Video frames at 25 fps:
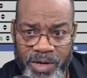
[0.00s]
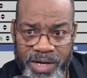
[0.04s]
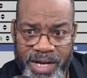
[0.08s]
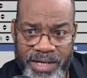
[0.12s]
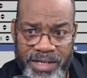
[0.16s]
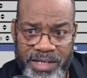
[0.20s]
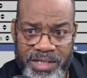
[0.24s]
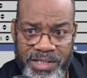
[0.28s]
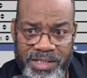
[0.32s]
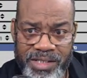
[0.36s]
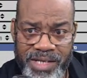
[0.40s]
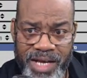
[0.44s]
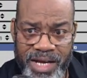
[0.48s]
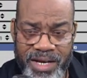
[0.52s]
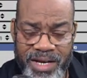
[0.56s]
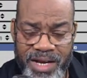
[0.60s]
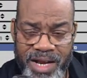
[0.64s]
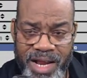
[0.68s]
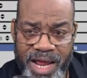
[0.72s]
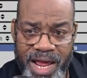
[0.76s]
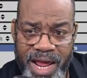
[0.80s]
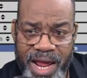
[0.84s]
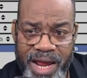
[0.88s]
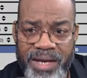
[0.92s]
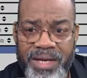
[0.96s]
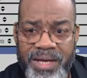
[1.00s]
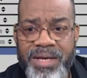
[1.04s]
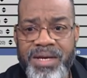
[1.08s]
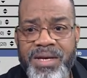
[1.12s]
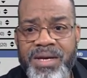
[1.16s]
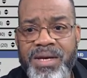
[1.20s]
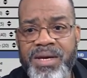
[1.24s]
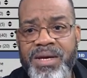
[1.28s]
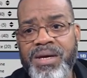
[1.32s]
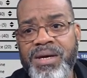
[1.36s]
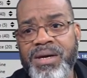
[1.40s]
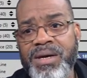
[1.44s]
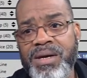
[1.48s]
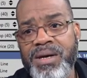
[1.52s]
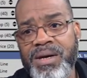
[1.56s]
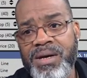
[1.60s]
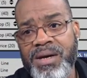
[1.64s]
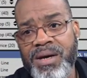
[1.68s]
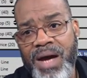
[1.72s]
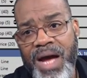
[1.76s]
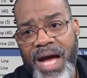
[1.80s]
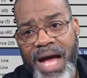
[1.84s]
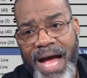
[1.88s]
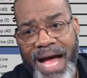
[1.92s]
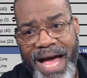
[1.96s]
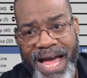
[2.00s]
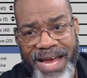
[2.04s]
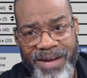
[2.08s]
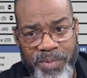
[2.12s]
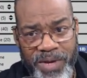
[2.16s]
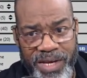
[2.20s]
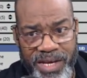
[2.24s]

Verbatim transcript: not the second day. I'd be